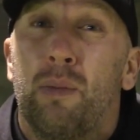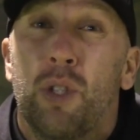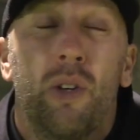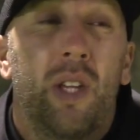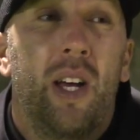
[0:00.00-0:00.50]

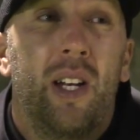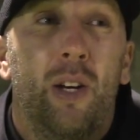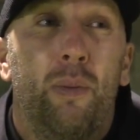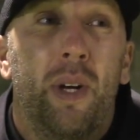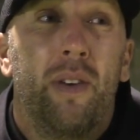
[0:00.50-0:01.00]
Showed that
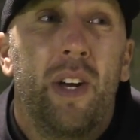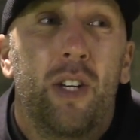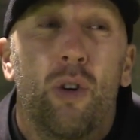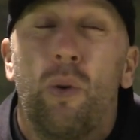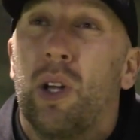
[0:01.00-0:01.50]
little bit of
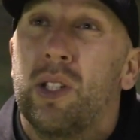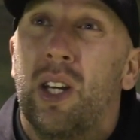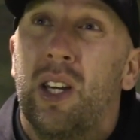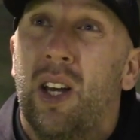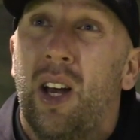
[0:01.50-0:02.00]
extra
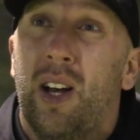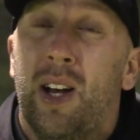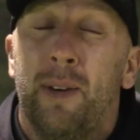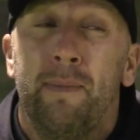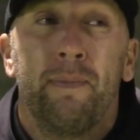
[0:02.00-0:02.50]
quality
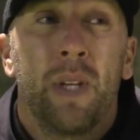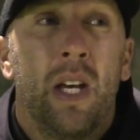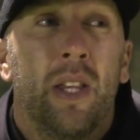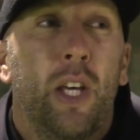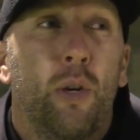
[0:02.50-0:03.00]

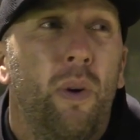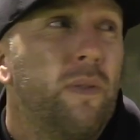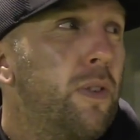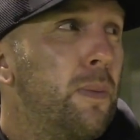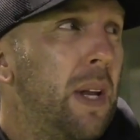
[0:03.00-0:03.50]
that you
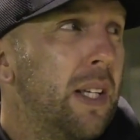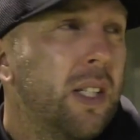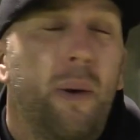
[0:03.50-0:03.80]
want from lads